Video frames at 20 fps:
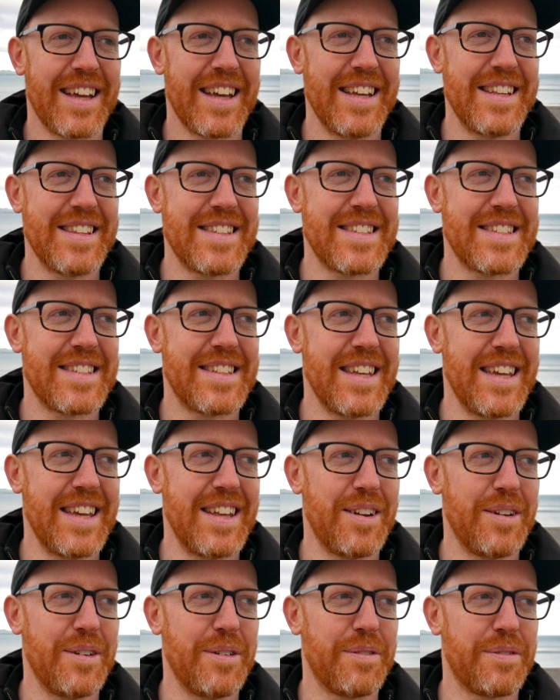
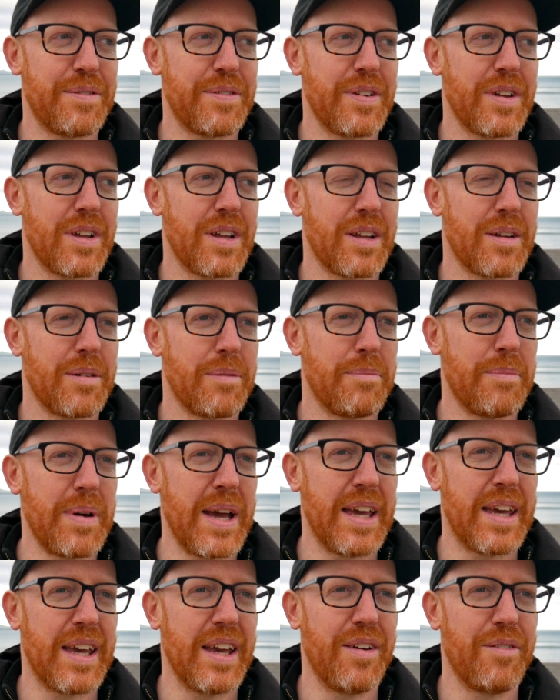Instead of
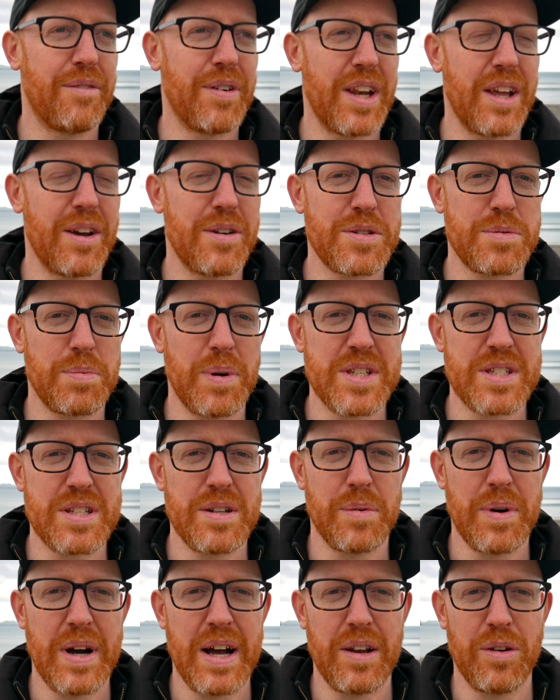making videos once
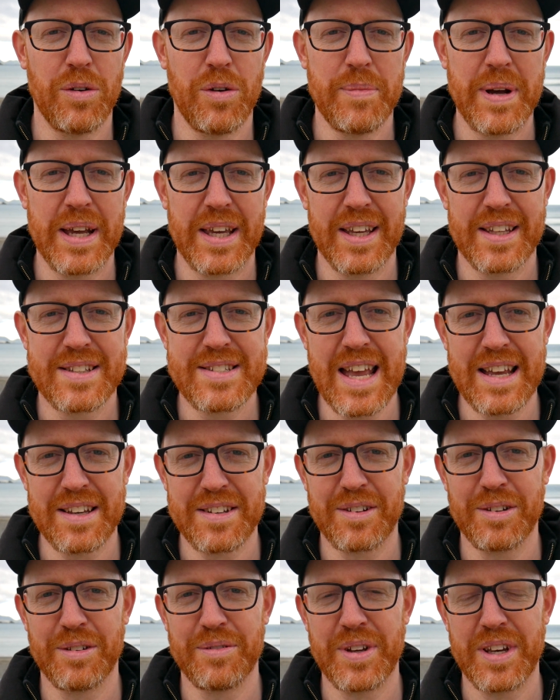in a while or making
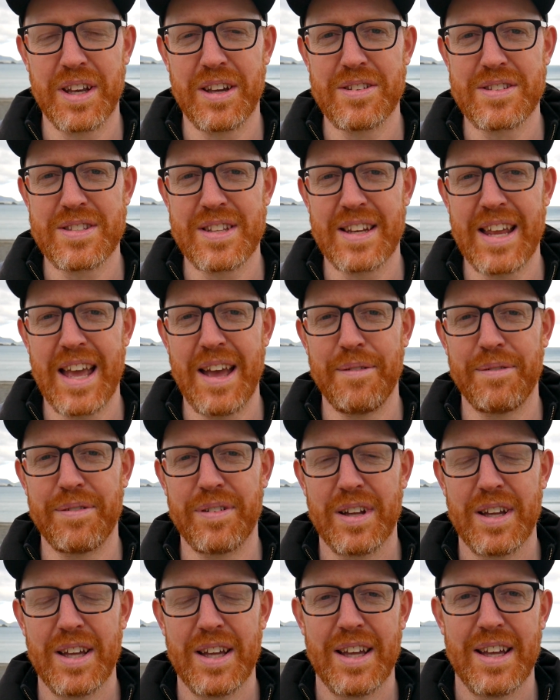technical videos that have